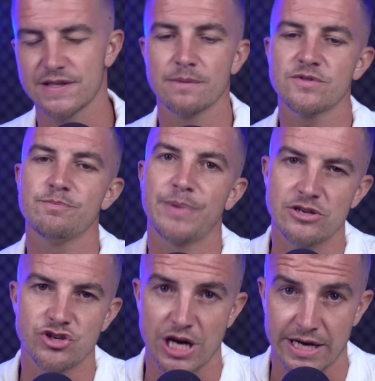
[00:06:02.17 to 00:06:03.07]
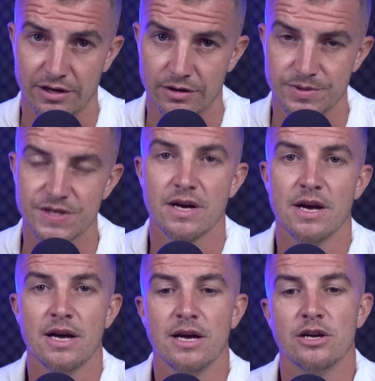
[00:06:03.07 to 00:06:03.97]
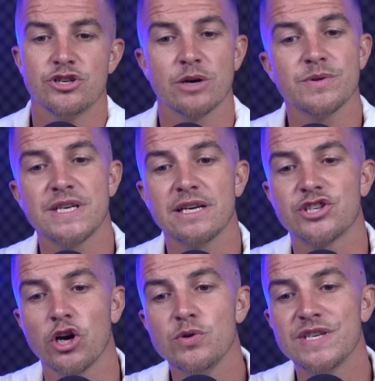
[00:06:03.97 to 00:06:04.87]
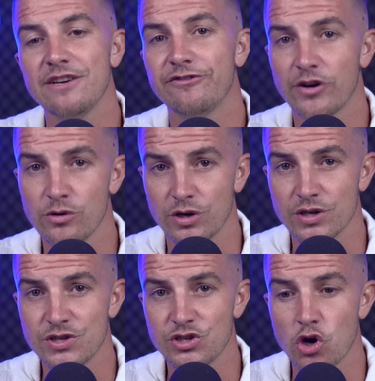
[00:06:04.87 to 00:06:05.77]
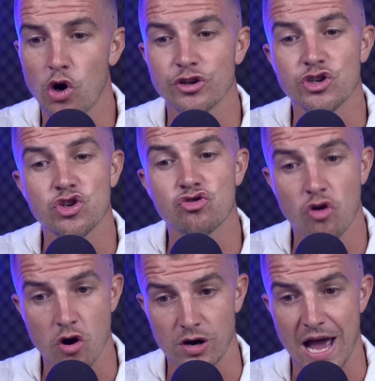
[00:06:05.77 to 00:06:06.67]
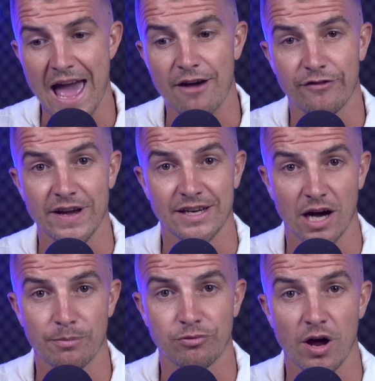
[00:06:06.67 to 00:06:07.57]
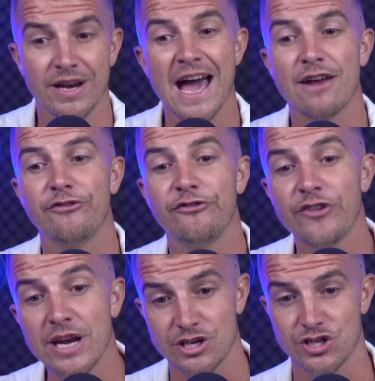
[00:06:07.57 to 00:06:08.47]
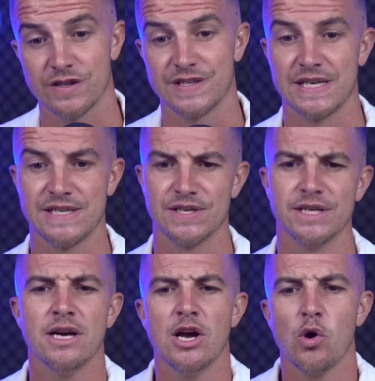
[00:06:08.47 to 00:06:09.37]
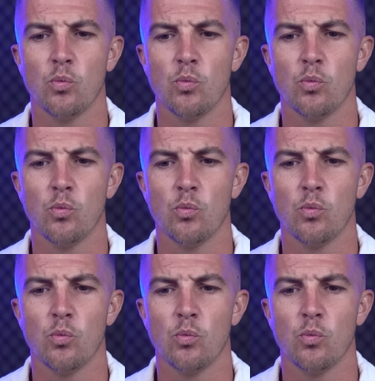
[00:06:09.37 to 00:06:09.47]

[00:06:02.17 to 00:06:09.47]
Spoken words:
here. This comes from Ben Jacobs. Chelsea are totally focused on a strong FA Cup run and finish to the season